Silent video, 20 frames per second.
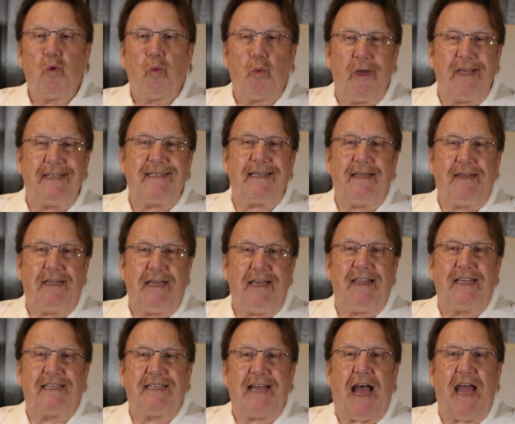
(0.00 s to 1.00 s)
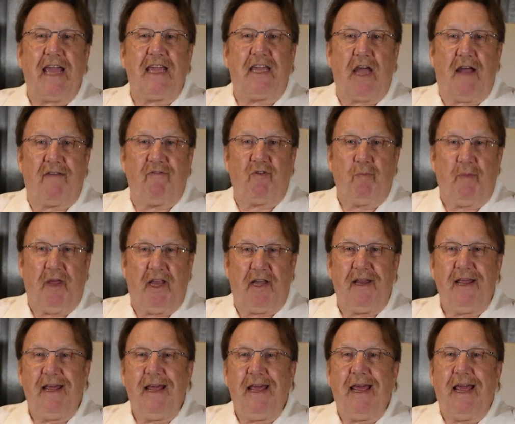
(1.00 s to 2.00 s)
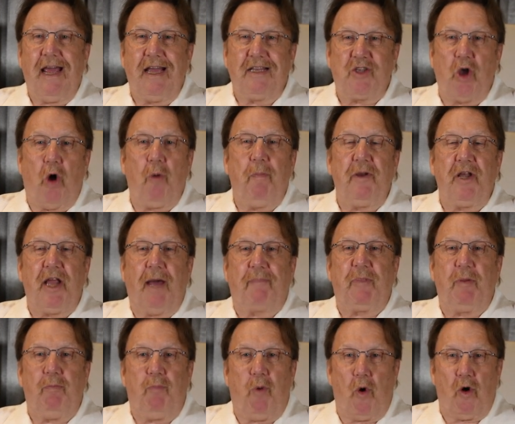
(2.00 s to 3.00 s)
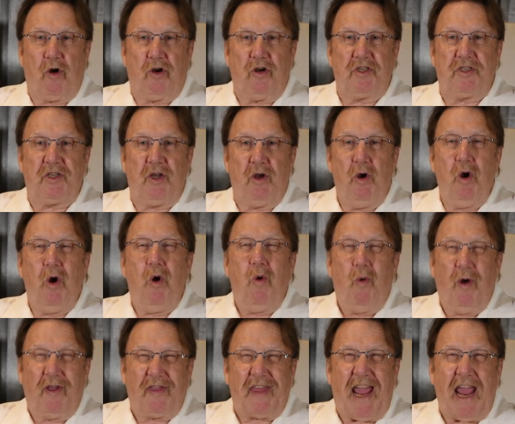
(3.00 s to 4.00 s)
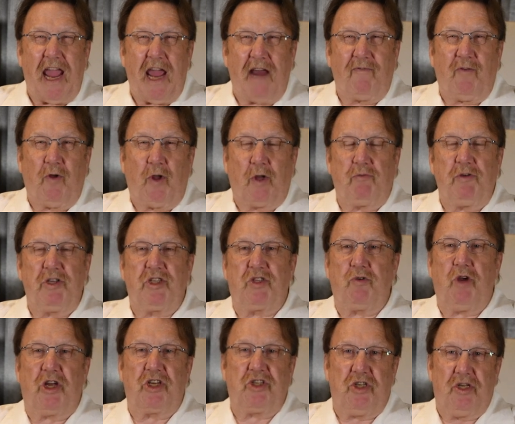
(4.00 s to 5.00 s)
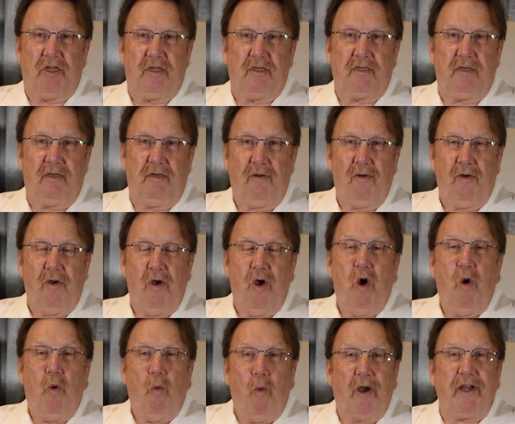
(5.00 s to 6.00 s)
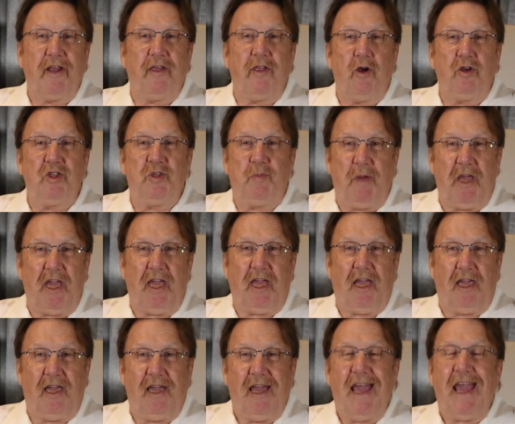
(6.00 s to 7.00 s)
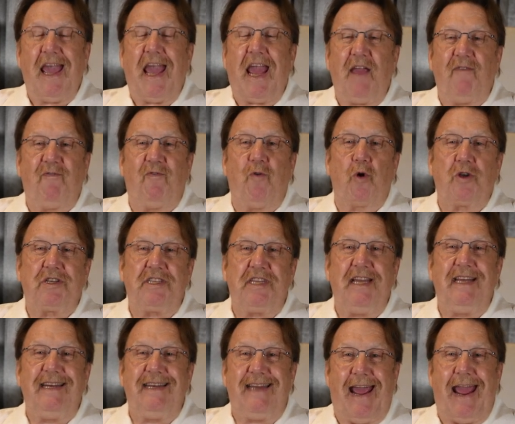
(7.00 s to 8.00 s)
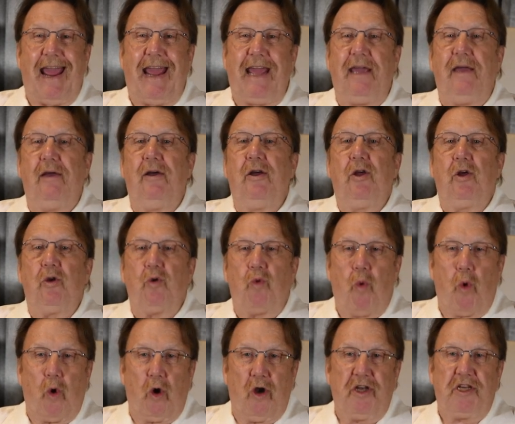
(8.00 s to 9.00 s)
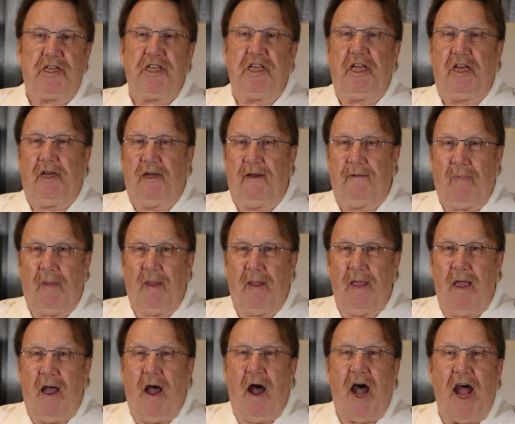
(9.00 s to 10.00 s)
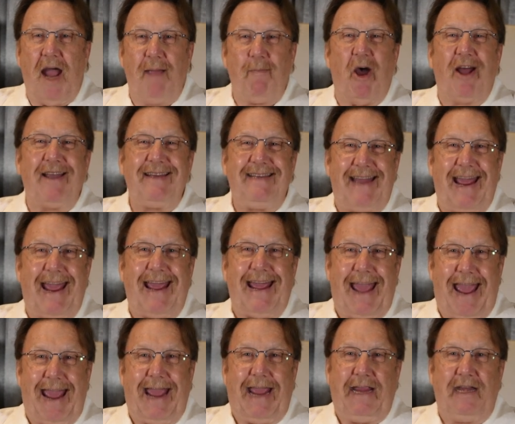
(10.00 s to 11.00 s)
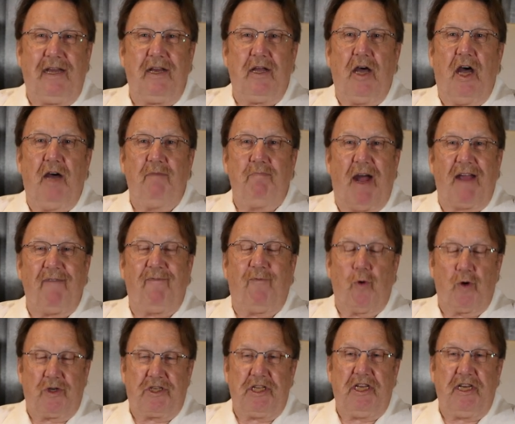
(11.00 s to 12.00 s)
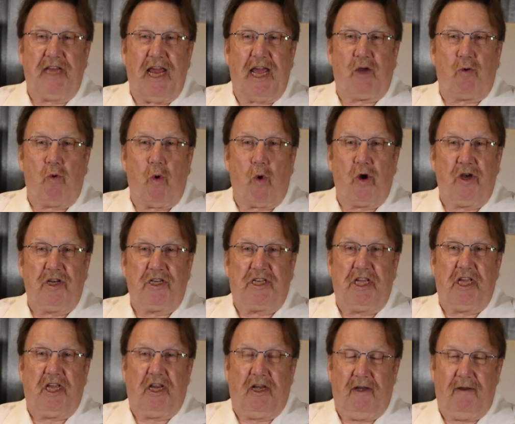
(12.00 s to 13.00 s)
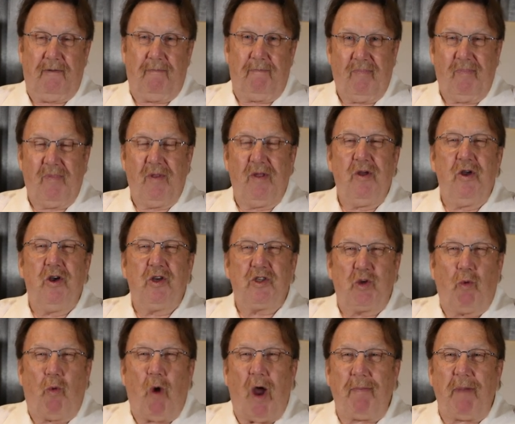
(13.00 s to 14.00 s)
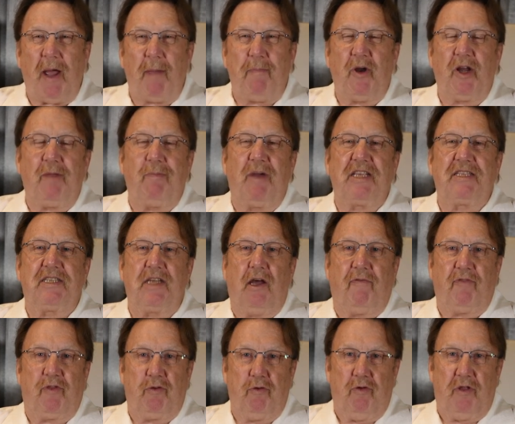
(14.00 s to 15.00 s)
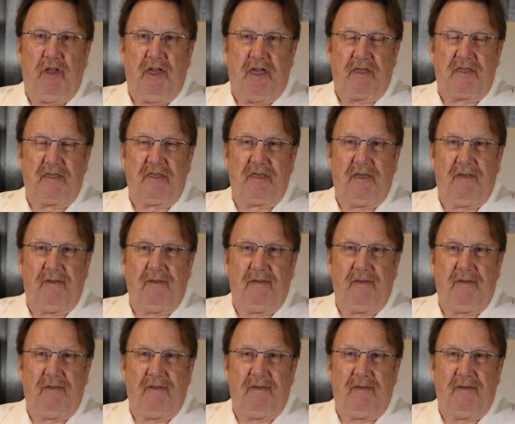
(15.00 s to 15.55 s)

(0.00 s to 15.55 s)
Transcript: Recently, the Thai government has opened up the borders with a handful of restrictions. One of those being a fourteen day quarantine. I'm on day eight of my fourteen day quarantine. So why am I putting myself through this?